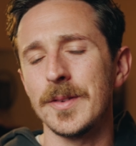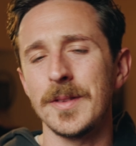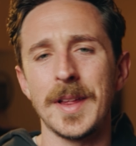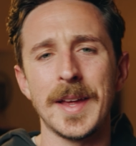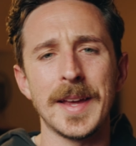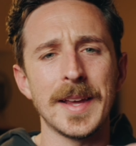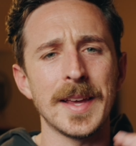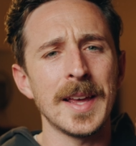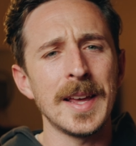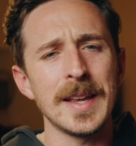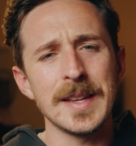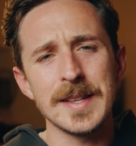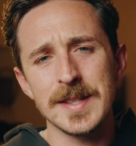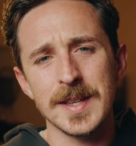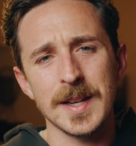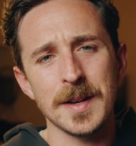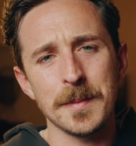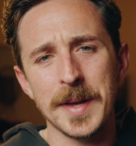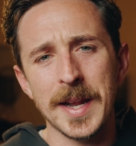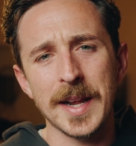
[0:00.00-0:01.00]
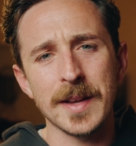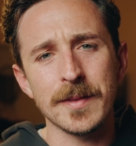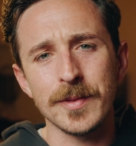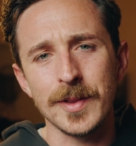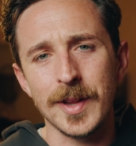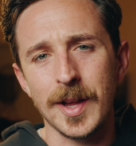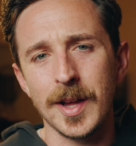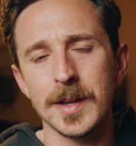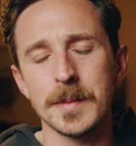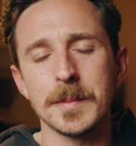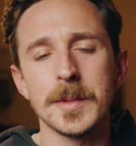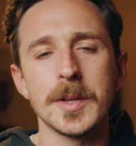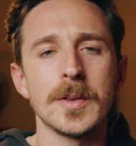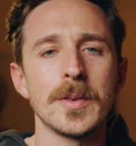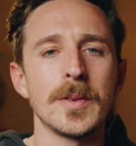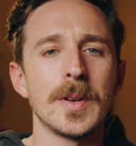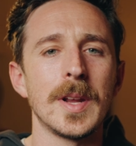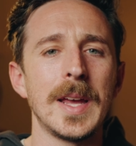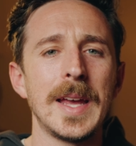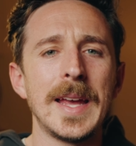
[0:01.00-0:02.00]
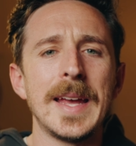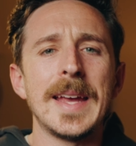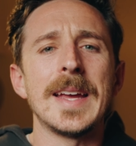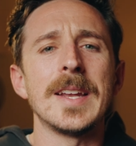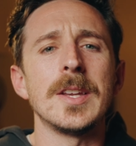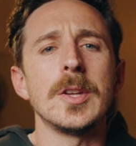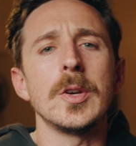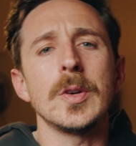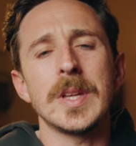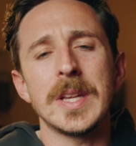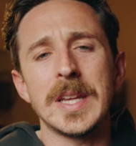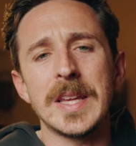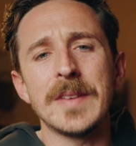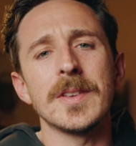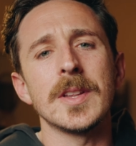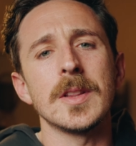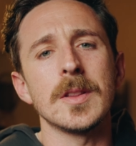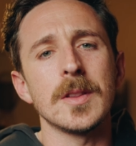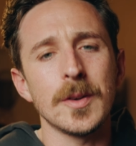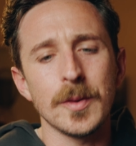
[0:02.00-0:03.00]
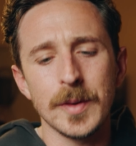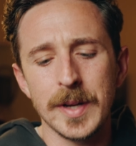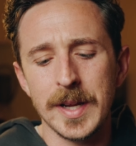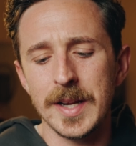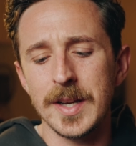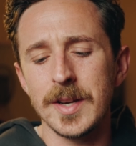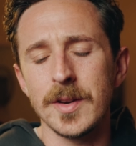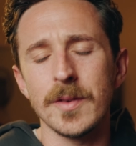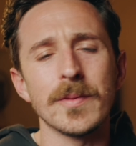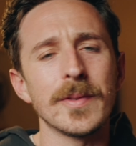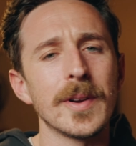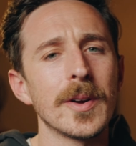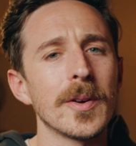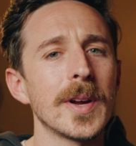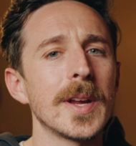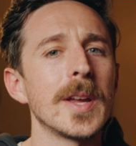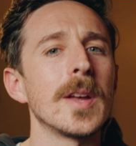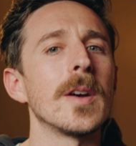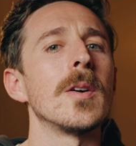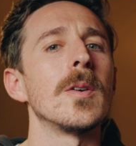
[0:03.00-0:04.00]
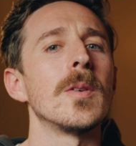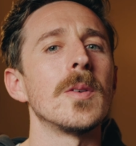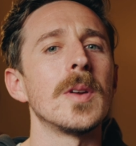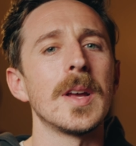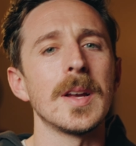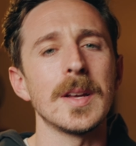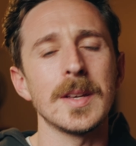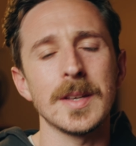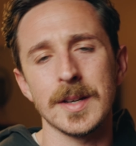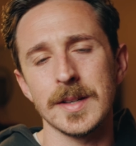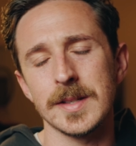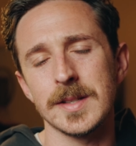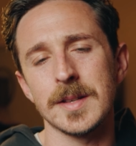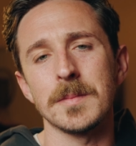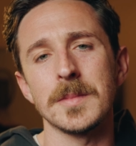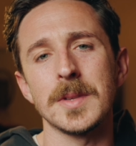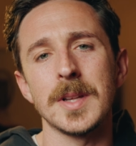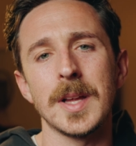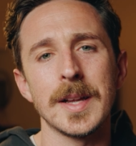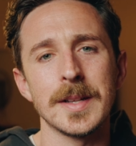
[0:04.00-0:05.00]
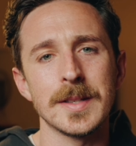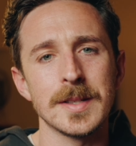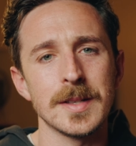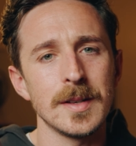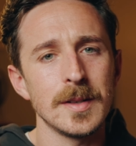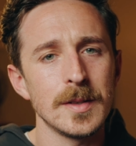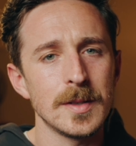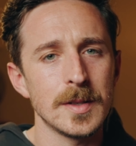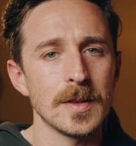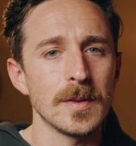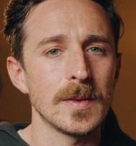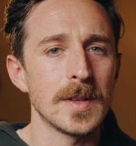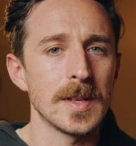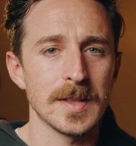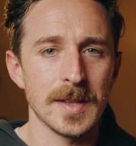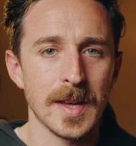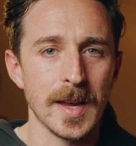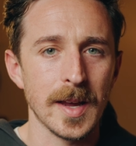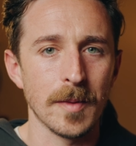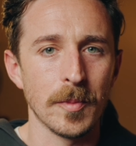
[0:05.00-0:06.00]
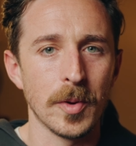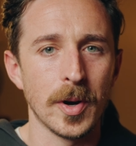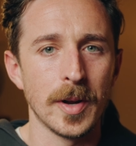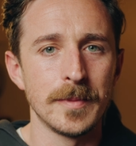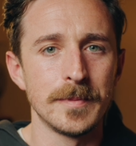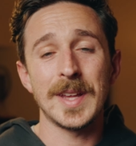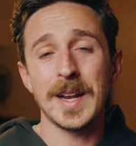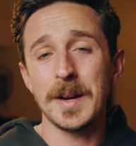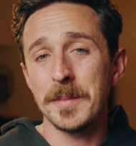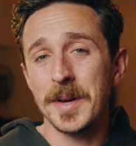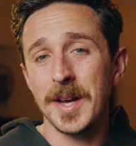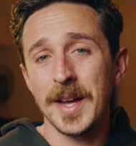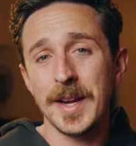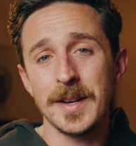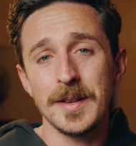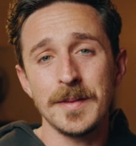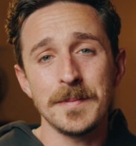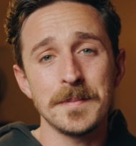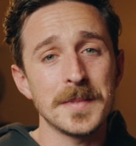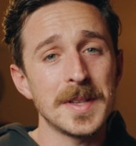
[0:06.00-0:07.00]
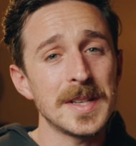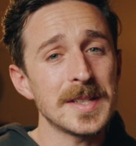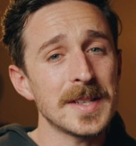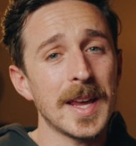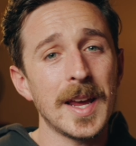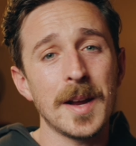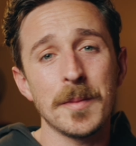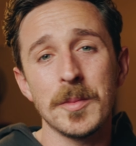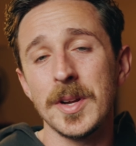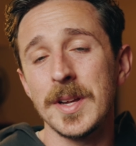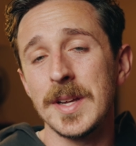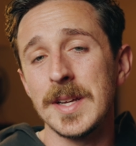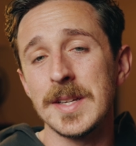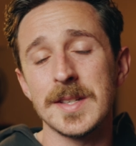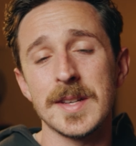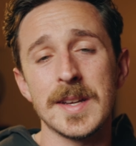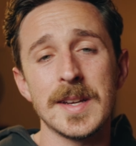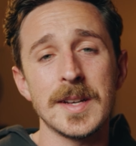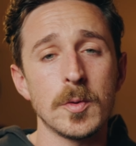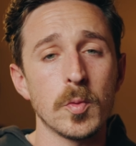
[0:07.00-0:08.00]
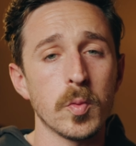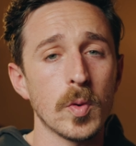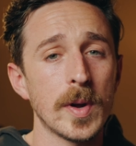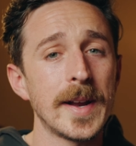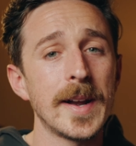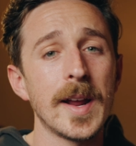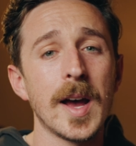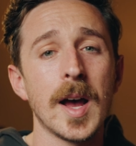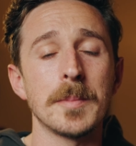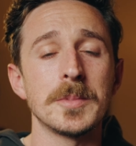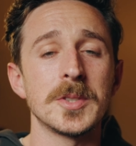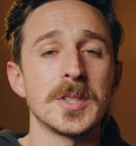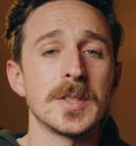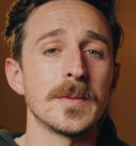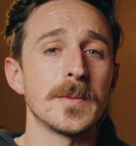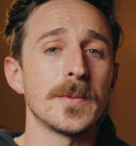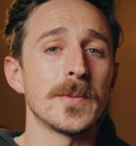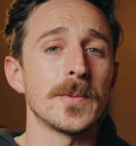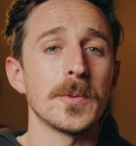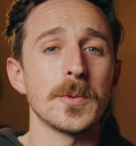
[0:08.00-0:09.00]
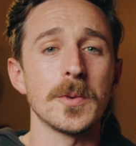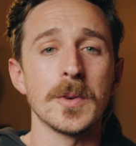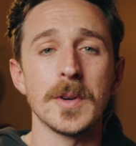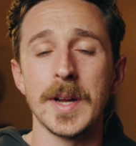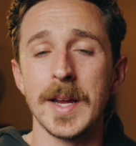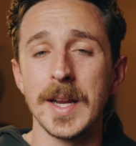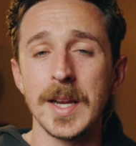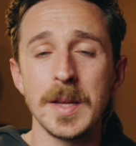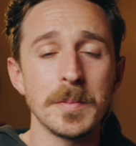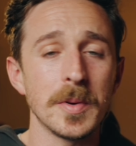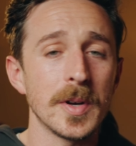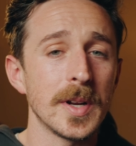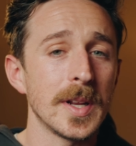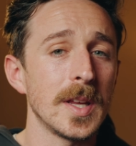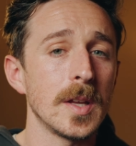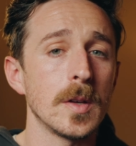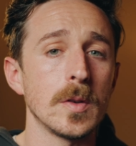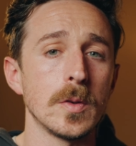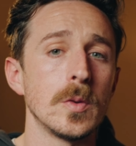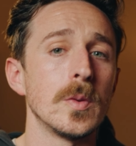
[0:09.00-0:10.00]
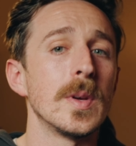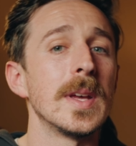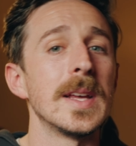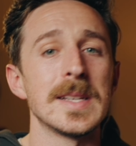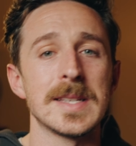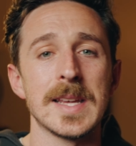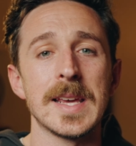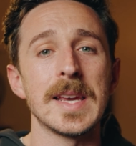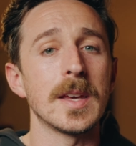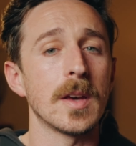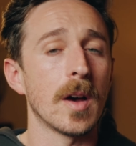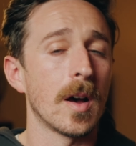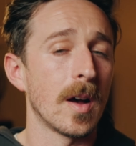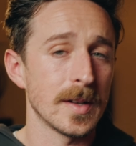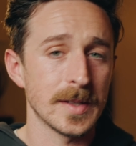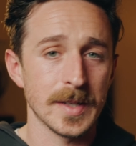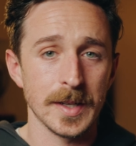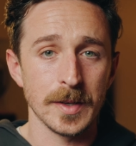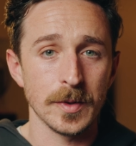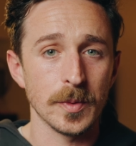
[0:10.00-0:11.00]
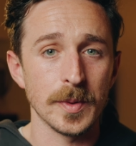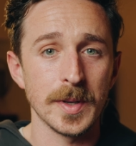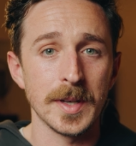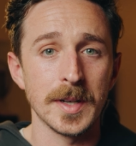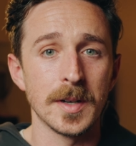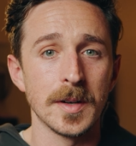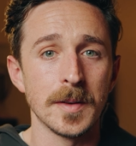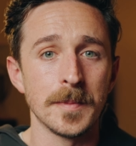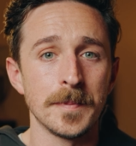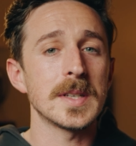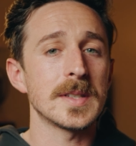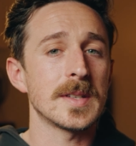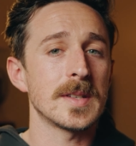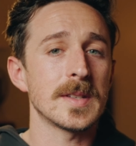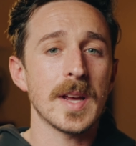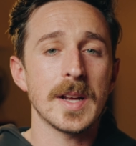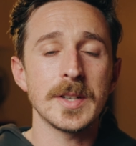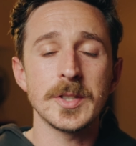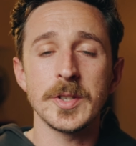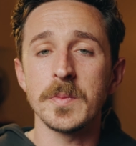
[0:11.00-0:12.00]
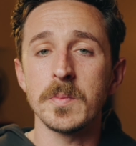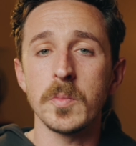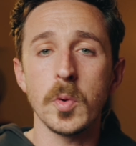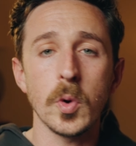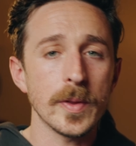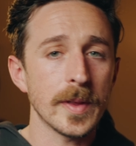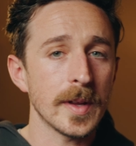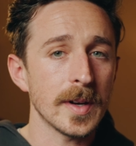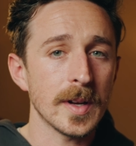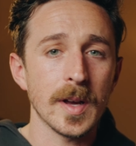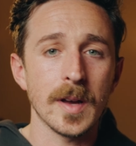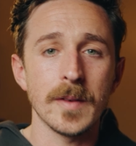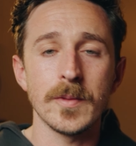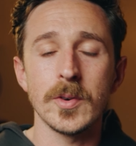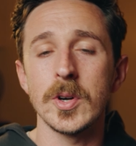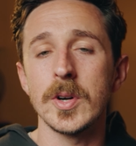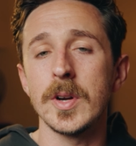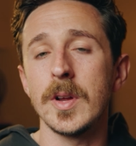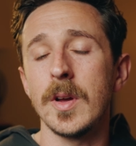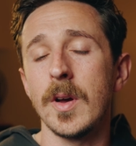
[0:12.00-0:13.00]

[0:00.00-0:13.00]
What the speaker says: like cinematic vlog mode, and you can even load in your very own custom LUTs to this camera. With that in mind, this camera is a great option for anybody who is a content creator because it's got you more than covered